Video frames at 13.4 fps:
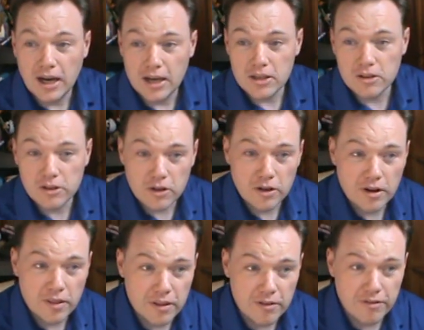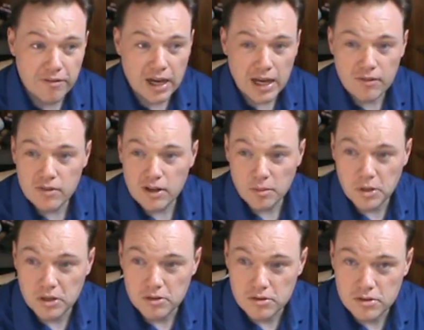you learn the 5
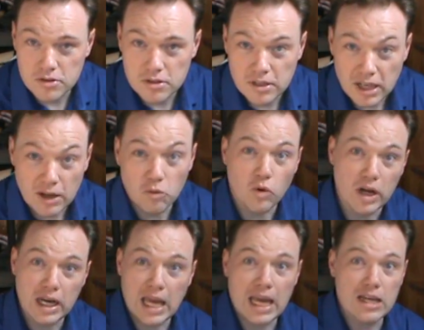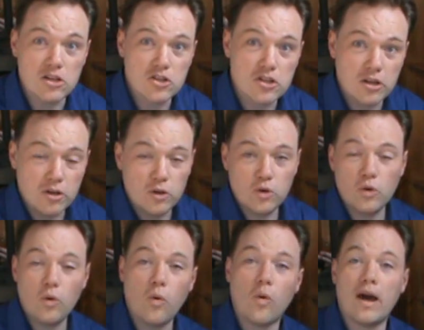W's and 1 H.
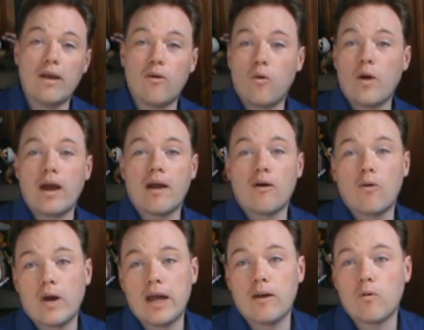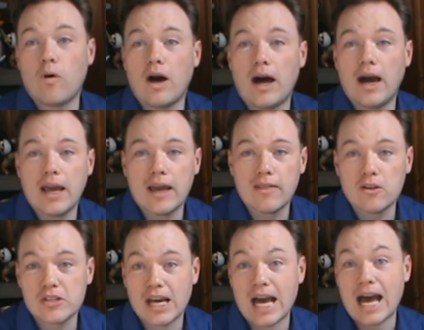Who, what, where, when, why, and
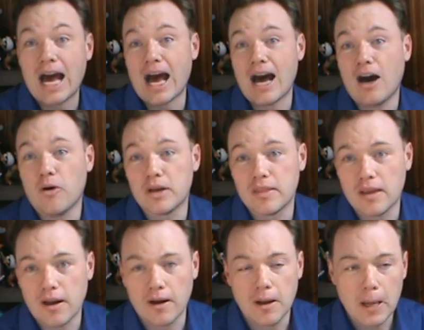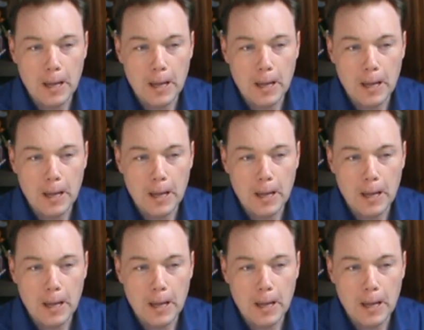there's a how in there.